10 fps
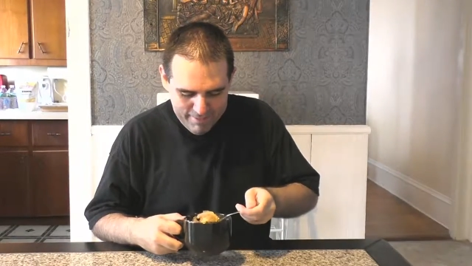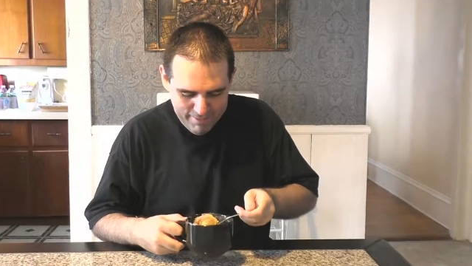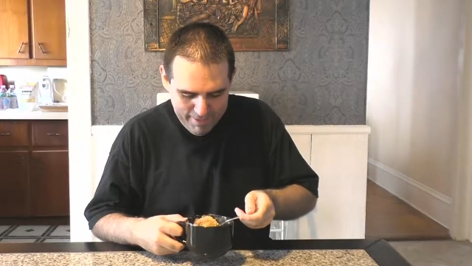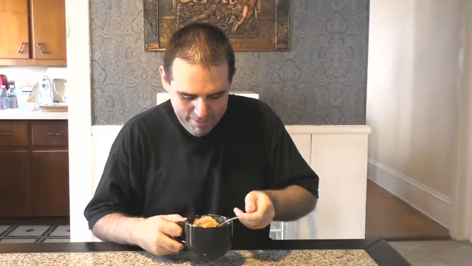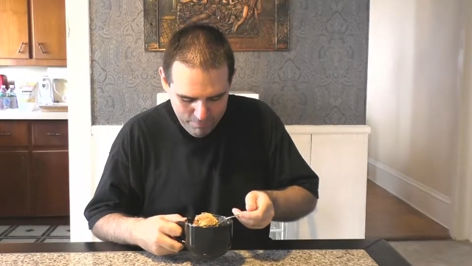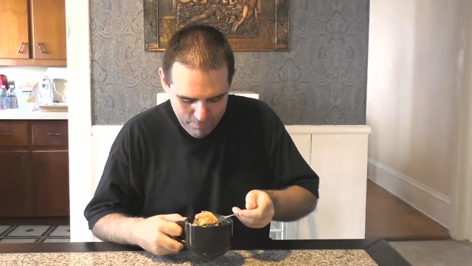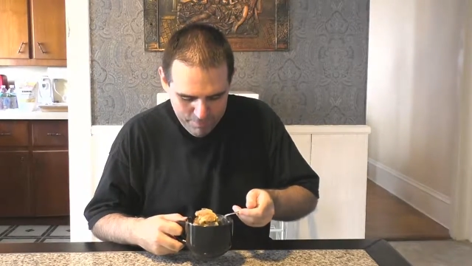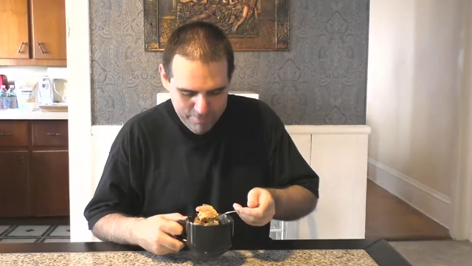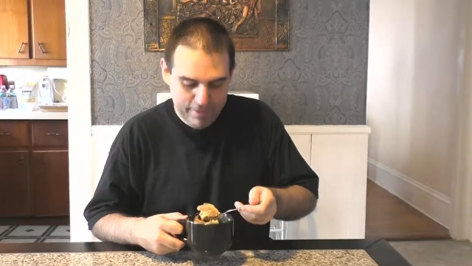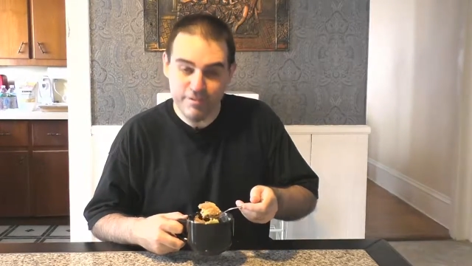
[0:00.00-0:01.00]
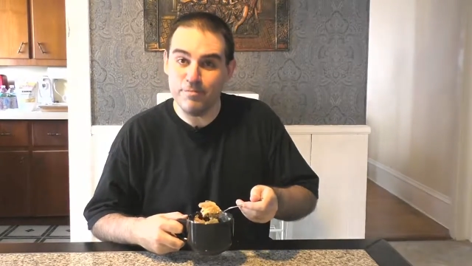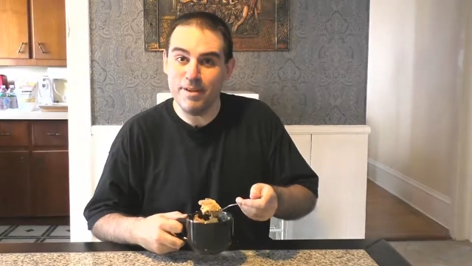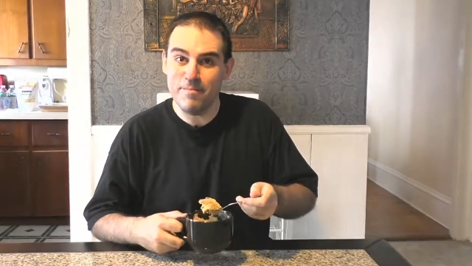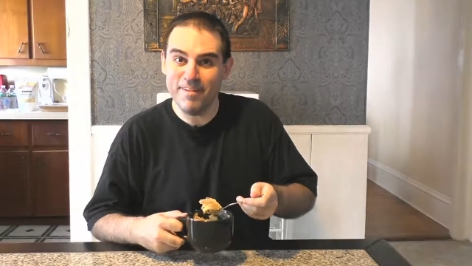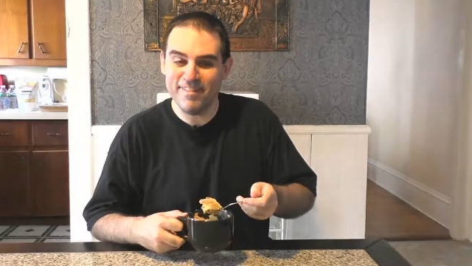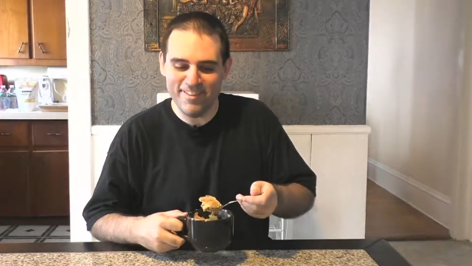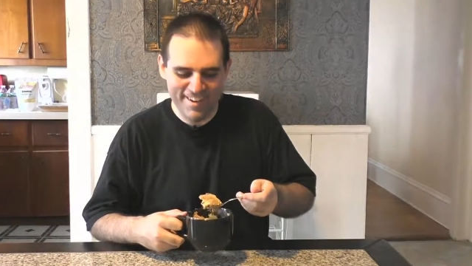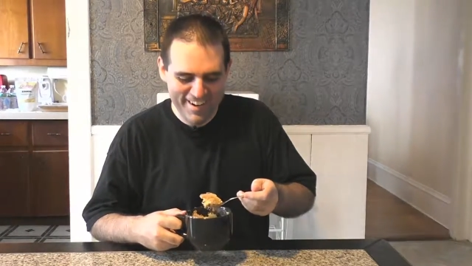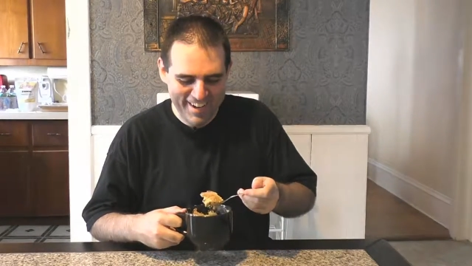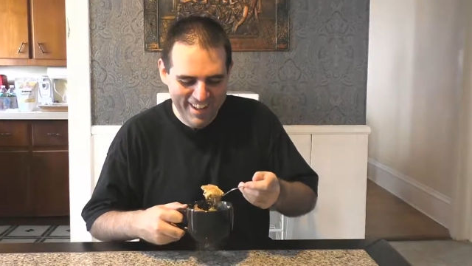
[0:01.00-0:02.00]
Dig in. Whoops, I just made a mess there,
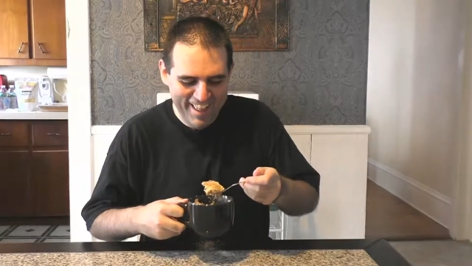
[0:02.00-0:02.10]
didn't I?